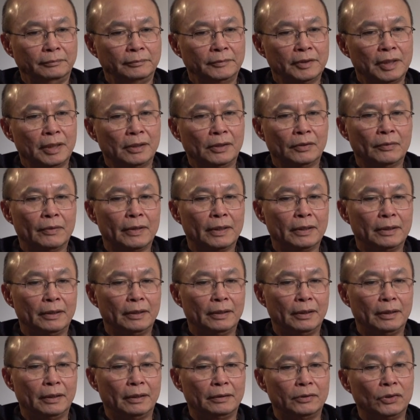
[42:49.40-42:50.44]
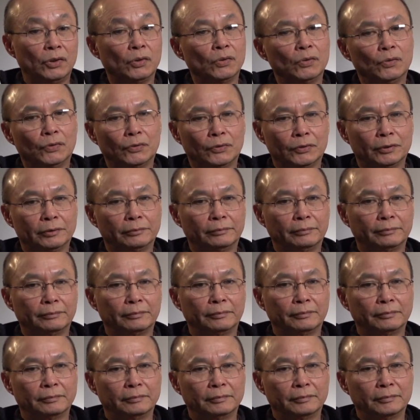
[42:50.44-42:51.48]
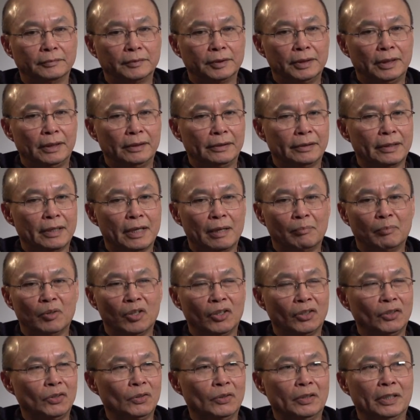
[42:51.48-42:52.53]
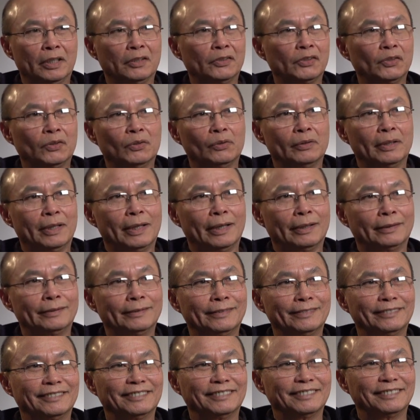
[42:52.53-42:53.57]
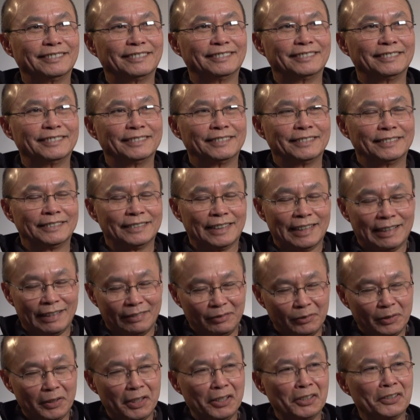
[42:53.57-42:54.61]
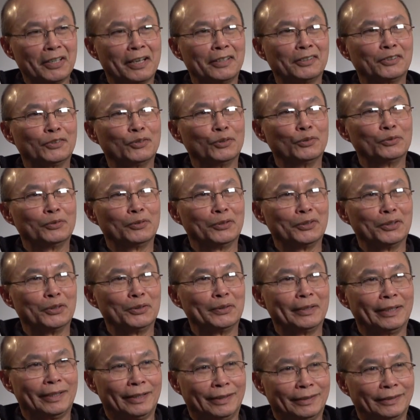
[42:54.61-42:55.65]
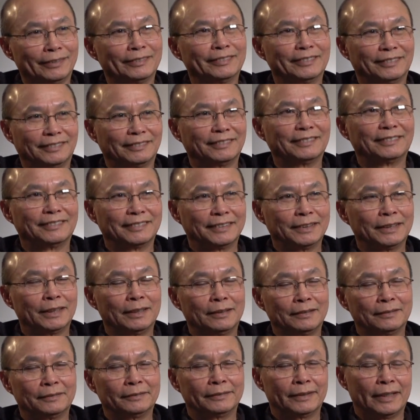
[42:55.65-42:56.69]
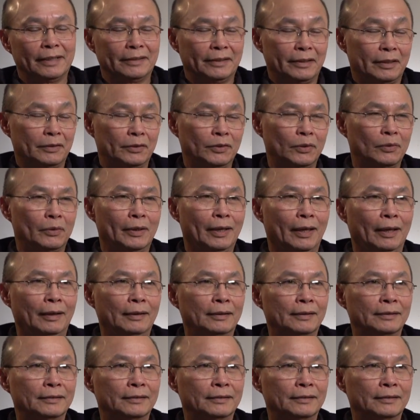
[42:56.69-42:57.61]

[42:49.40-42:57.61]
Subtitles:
That's what he chose. He said, I'm not good in school. That I finished high school for you, and then, yeah, I said, it's okay.